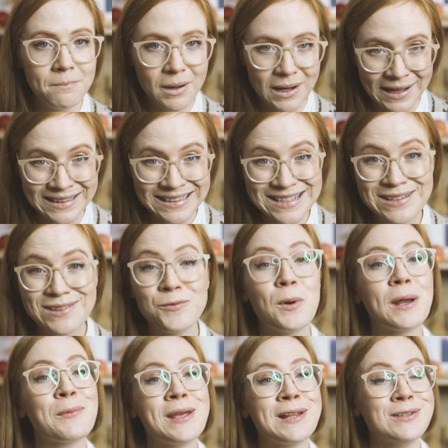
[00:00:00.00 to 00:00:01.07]
But
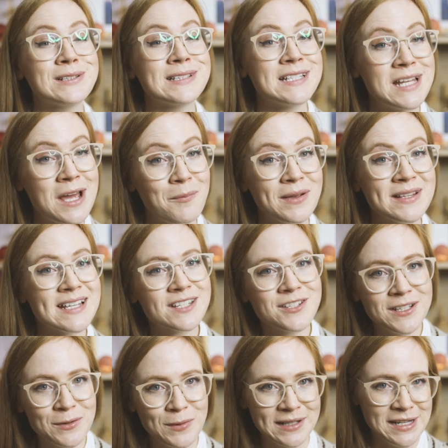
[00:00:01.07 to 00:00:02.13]
when we looked it up, it's
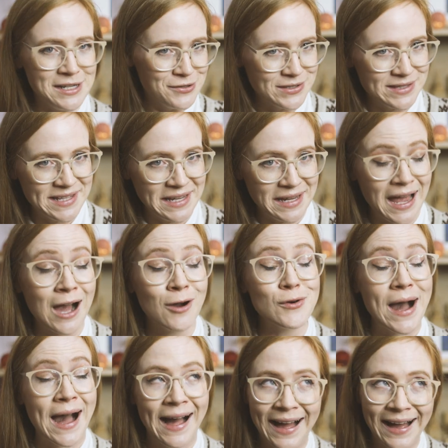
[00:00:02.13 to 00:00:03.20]
actually quite interesting how
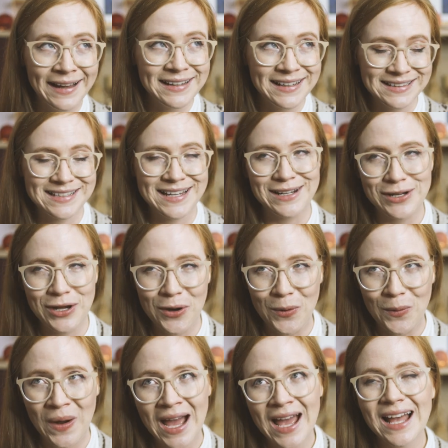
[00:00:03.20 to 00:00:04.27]
high it can
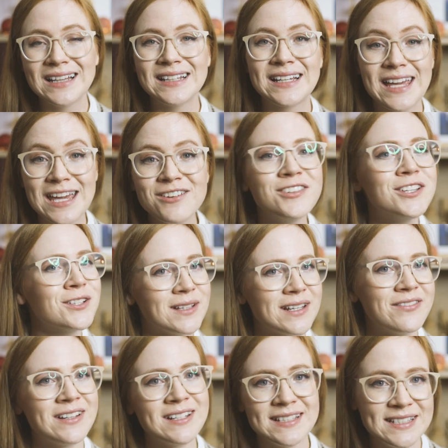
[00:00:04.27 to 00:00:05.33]
go. Like if you
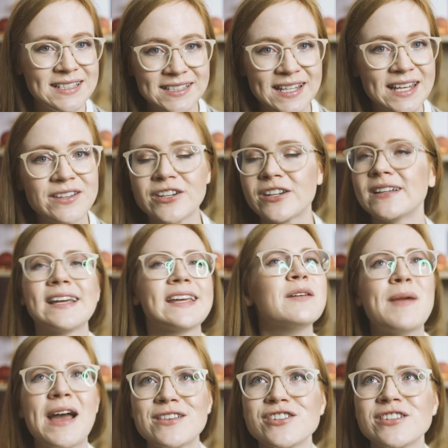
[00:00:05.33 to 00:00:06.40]
live in the city center, like
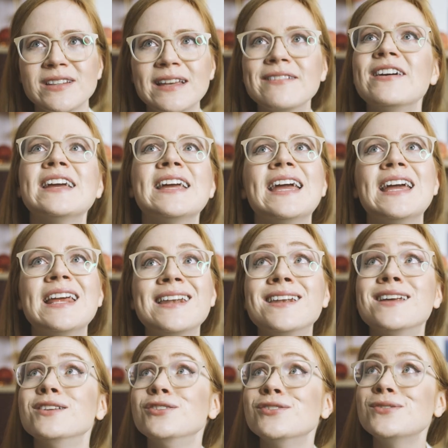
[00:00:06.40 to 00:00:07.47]
imagine living
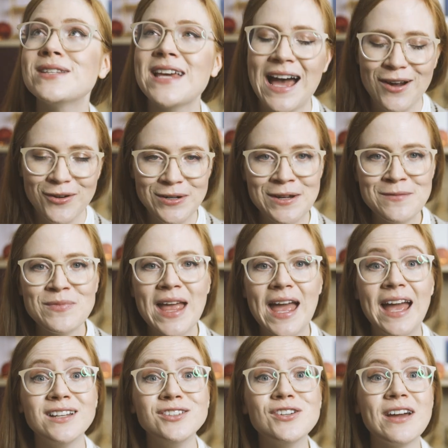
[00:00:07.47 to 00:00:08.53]
in Newtown
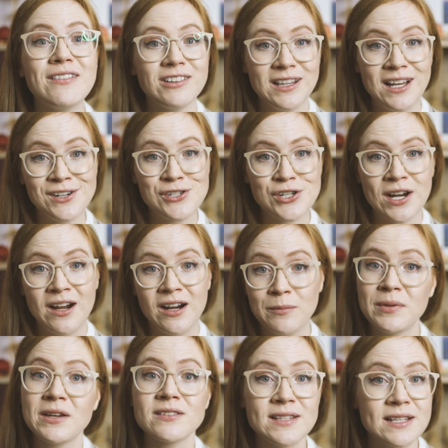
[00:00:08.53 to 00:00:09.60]
and you have a large car,
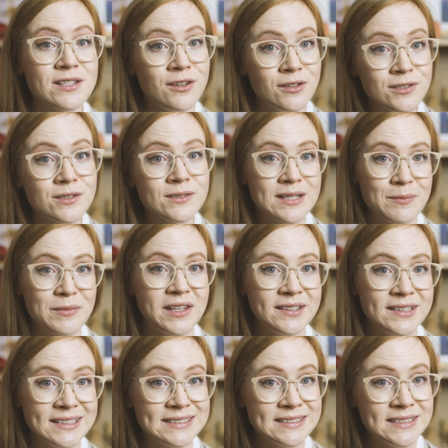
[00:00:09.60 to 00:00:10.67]
because that's also
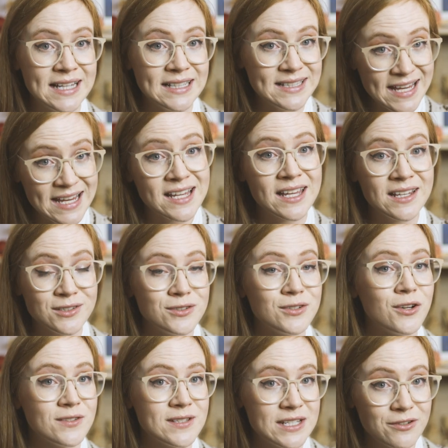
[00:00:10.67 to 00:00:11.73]
something that they take into
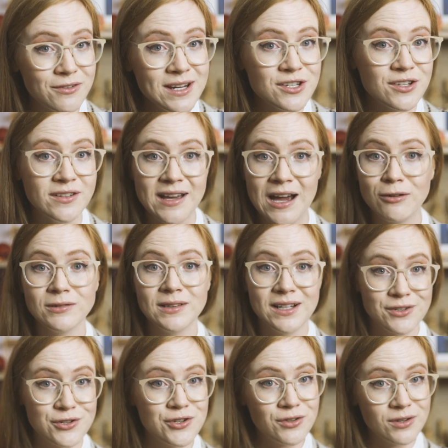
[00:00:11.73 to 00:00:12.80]
consideration, how
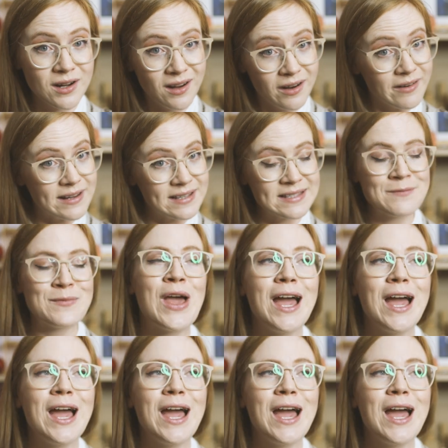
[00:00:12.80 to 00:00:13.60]
large your car is.